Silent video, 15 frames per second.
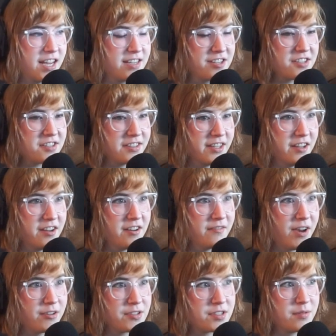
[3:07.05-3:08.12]
I just love
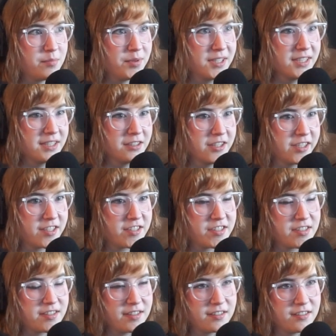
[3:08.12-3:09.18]
how simple it
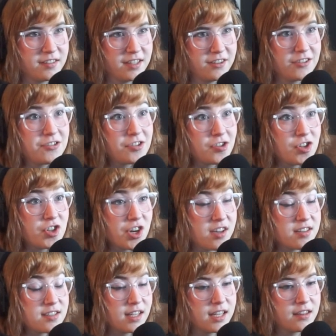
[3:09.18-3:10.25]
looks. It looks
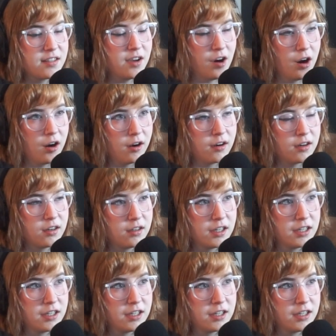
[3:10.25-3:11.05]
just like the art.